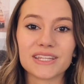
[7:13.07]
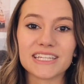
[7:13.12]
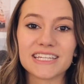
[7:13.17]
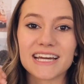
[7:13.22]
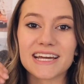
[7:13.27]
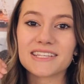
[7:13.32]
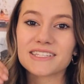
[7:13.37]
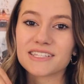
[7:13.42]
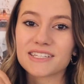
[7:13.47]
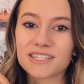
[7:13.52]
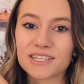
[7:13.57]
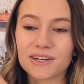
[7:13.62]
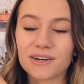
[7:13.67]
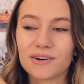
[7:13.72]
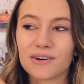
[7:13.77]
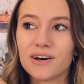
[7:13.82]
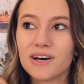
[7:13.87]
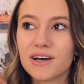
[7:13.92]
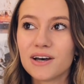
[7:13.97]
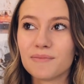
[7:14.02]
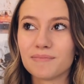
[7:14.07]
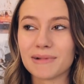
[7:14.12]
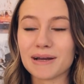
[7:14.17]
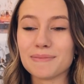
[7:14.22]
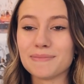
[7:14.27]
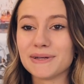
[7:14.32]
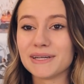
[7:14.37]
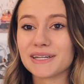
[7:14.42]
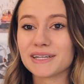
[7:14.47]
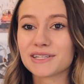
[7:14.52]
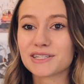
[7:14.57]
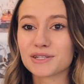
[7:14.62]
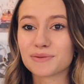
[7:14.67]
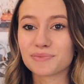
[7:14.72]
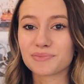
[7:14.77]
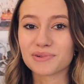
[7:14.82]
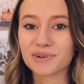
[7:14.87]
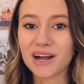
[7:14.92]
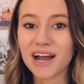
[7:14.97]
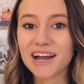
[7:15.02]
the days until my big
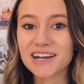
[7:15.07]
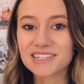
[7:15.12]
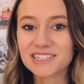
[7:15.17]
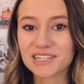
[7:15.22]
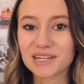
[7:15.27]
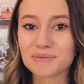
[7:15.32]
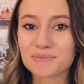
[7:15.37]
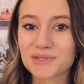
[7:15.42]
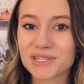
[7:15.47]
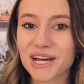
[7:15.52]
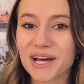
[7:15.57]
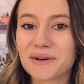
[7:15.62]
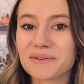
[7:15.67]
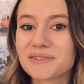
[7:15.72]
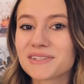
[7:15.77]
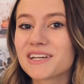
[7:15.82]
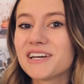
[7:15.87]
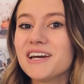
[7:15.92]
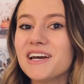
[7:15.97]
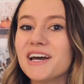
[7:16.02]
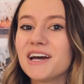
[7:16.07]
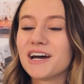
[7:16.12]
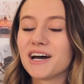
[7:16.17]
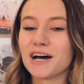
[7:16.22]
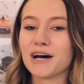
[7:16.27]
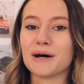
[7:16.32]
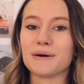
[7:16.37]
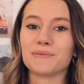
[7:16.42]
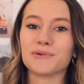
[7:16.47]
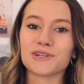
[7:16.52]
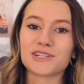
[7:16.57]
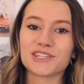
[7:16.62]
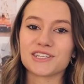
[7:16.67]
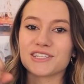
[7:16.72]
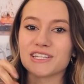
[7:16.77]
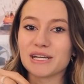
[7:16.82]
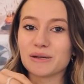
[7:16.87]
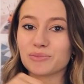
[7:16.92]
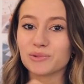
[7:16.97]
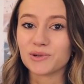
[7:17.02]
surprise comes out, um, which is
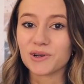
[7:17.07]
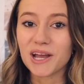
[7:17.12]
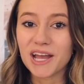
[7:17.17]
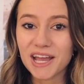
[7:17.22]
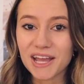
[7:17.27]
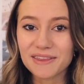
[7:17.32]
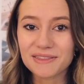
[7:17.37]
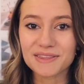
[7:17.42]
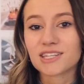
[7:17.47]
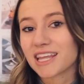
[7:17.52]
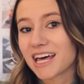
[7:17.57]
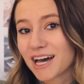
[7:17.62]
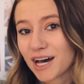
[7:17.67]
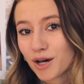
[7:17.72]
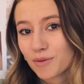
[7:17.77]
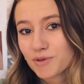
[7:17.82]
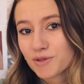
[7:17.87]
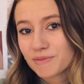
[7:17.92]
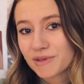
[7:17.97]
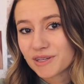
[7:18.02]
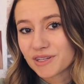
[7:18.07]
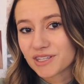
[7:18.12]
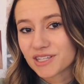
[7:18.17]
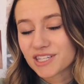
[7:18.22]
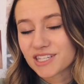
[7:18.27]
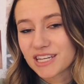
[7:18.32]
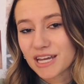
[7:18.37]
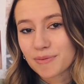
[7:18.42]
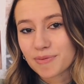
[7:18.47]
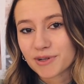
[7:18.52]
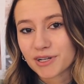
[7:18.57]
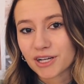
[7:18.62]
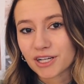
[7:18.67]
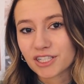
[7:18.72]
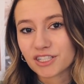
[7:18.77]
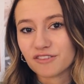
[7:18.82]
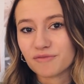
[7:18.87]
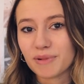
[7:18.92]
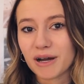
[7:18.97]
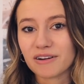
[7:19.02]
April eighth. So that helps me stay
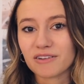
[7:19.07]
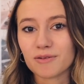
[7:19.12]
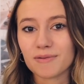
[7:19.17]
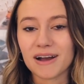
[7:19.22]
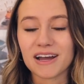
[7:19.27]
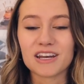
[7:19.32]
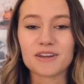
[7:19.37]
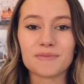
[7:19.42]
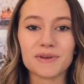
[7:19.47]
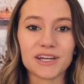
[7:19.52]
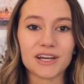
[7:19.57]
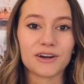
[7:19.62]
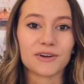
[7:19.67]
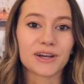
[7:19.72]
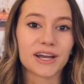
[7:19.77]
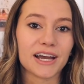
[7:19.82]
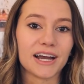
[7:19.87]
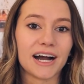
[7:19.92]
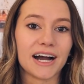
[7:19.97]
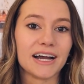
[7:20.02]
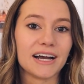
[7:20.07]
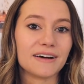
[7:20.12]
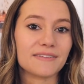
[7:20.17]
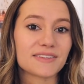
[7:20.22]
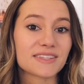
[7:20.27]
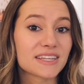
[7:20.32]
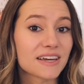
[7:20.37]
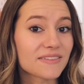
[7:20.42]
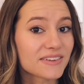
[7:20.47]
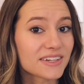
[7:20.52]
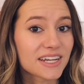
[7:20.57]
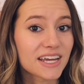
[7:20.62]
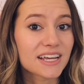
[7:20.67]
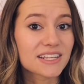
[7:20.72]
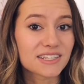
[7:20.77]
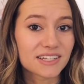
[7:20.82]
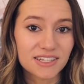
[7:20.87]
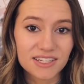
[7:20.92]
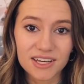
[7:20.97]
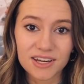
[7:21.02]
productive by reminding me, okay, I have seven days
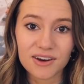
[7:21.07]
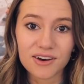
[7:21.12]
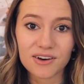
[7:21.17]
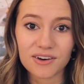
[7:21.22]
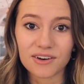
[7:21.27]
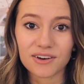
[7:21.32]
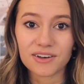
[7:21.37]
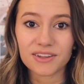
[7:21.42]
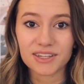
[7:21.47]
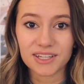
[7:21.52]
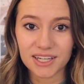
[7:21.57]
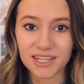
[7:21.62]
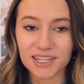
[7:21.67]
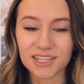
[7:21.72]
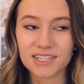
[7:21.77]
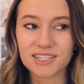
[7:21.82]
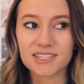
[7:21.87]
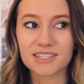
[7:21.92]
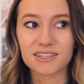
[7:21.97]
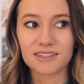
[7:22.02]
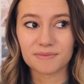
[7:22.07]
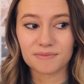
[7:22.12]
until this